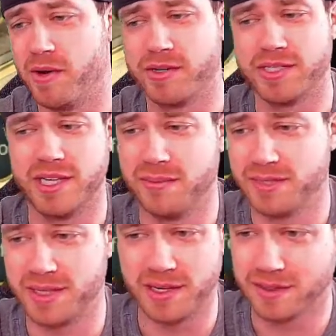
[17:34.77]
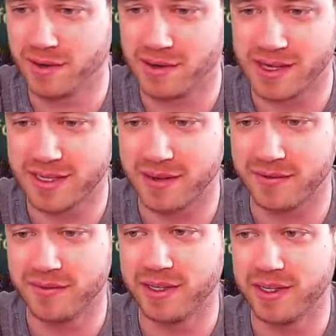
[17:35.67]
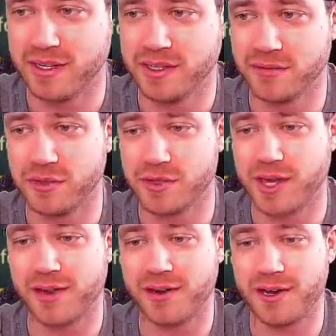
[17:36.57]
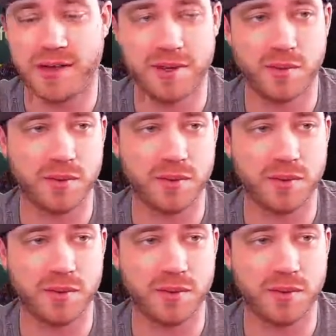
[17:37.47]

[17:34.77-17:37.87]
slap, stun, all that stuff. So if you try that on him, he will